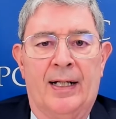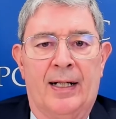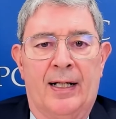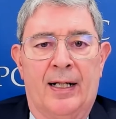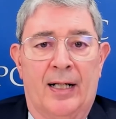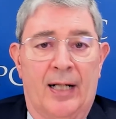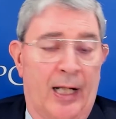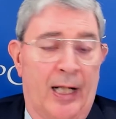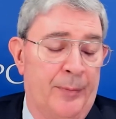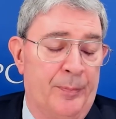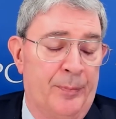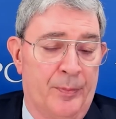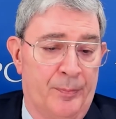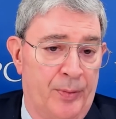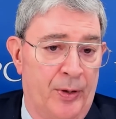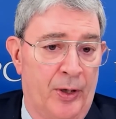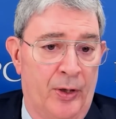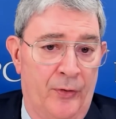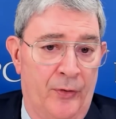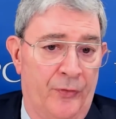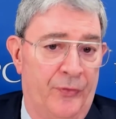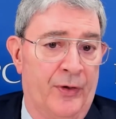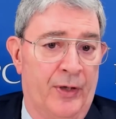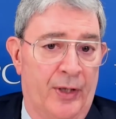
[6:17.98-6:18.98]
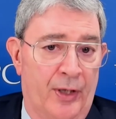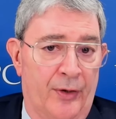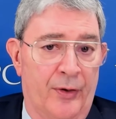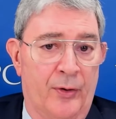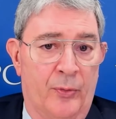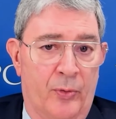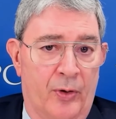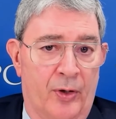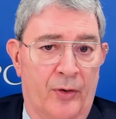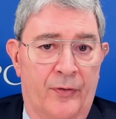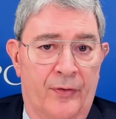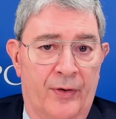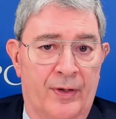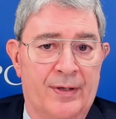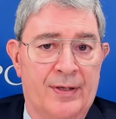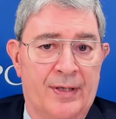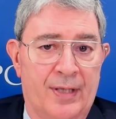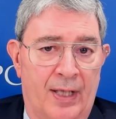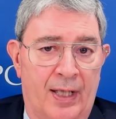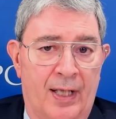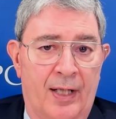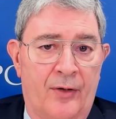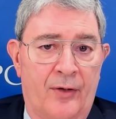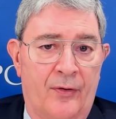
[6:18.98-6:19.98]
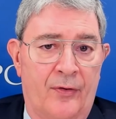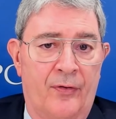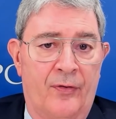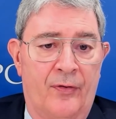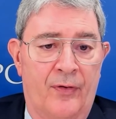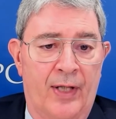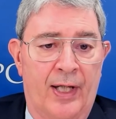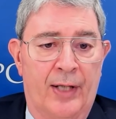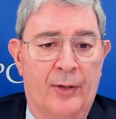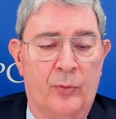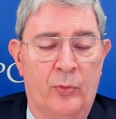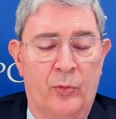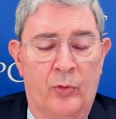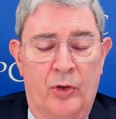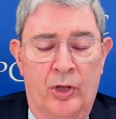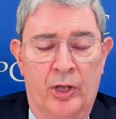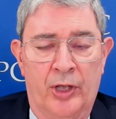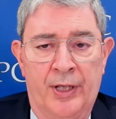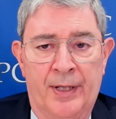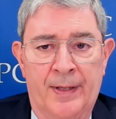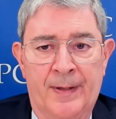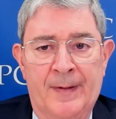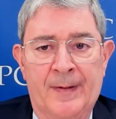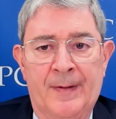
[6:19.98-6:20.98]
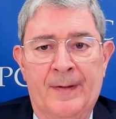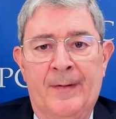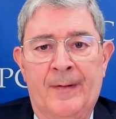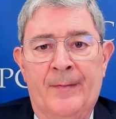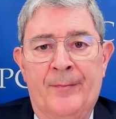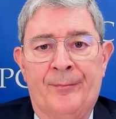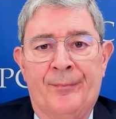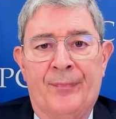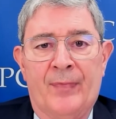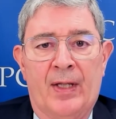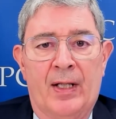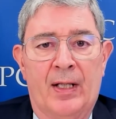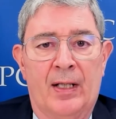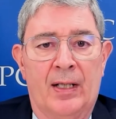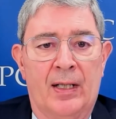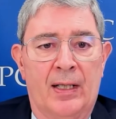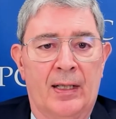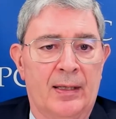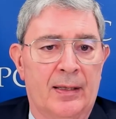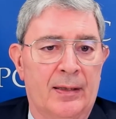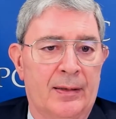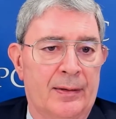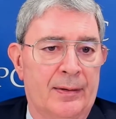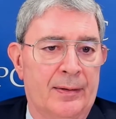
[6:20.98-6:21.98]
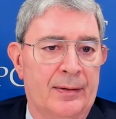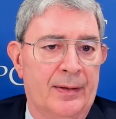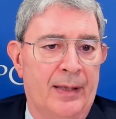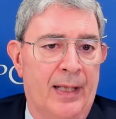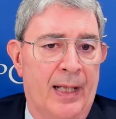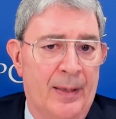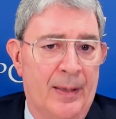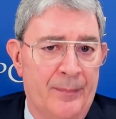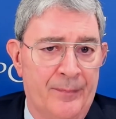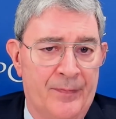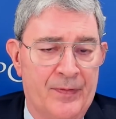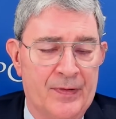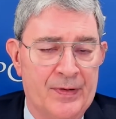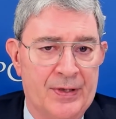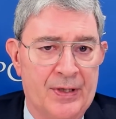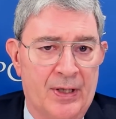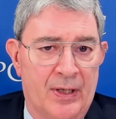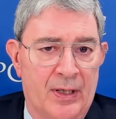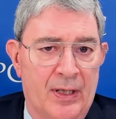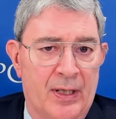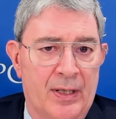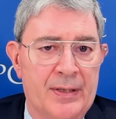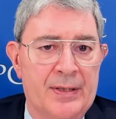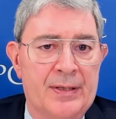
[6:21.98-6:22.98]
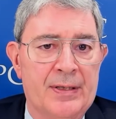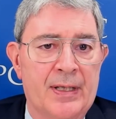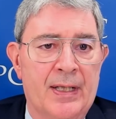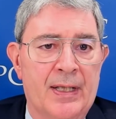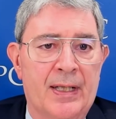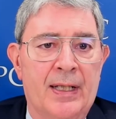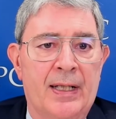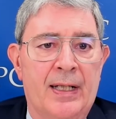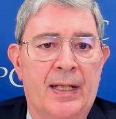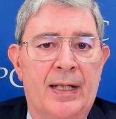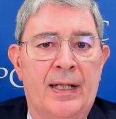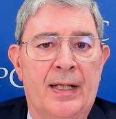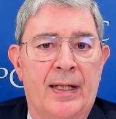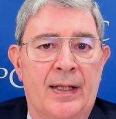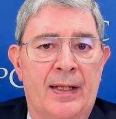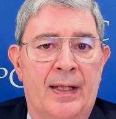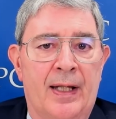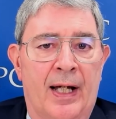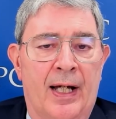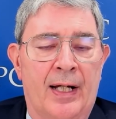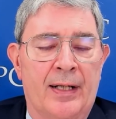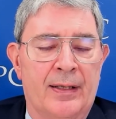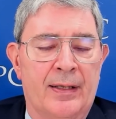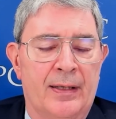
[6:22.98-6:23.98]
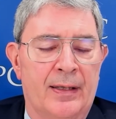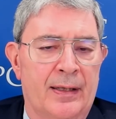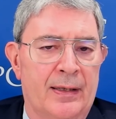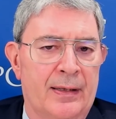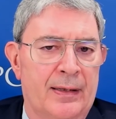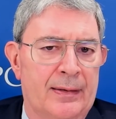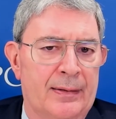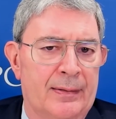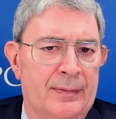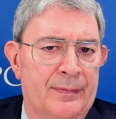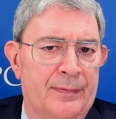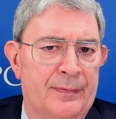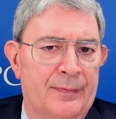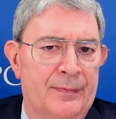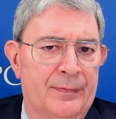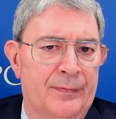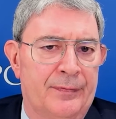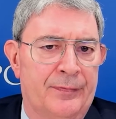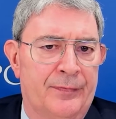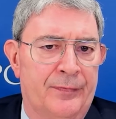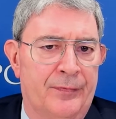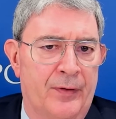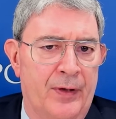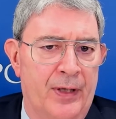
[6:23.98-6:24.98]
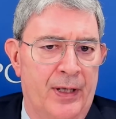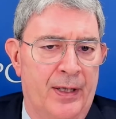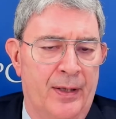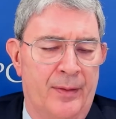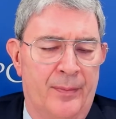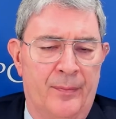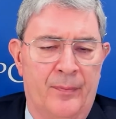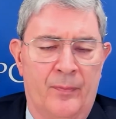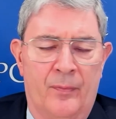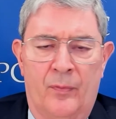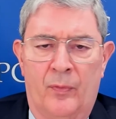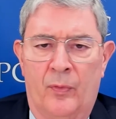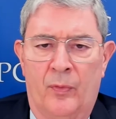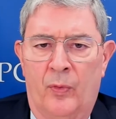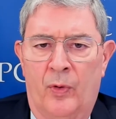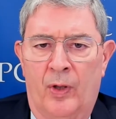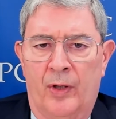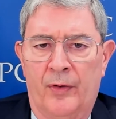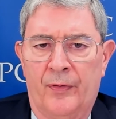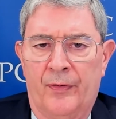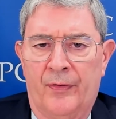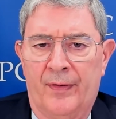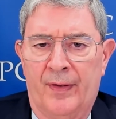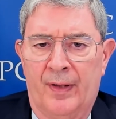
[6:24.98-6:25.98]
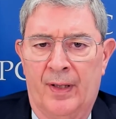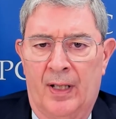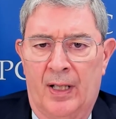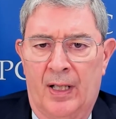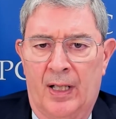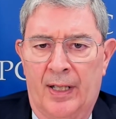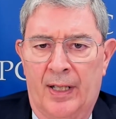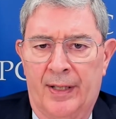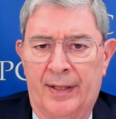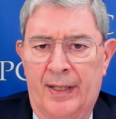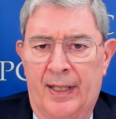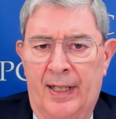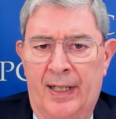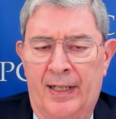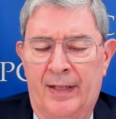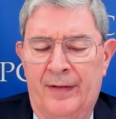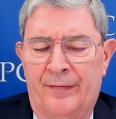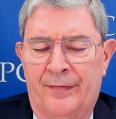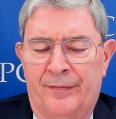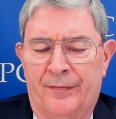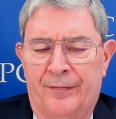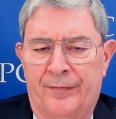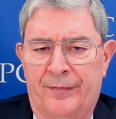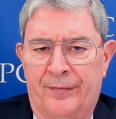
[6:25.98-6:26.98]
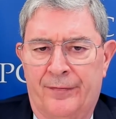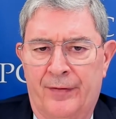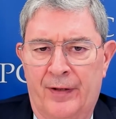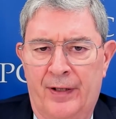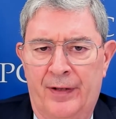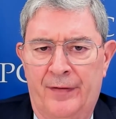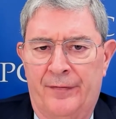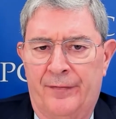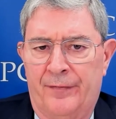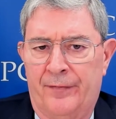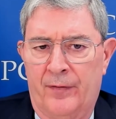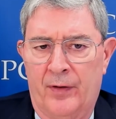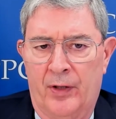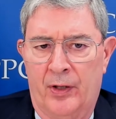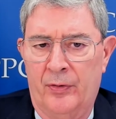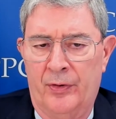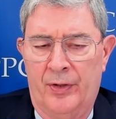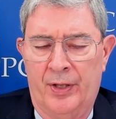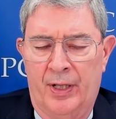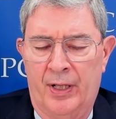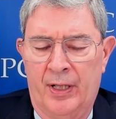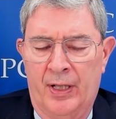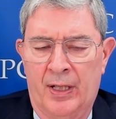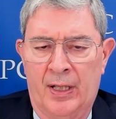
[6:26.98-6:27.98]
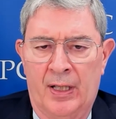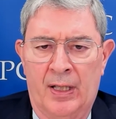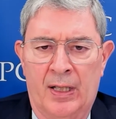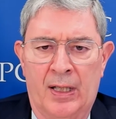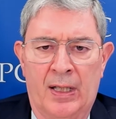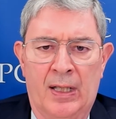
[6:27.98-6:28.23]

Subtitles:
I proposed, in other words, a text that would emphasize that freedom was not a free-floating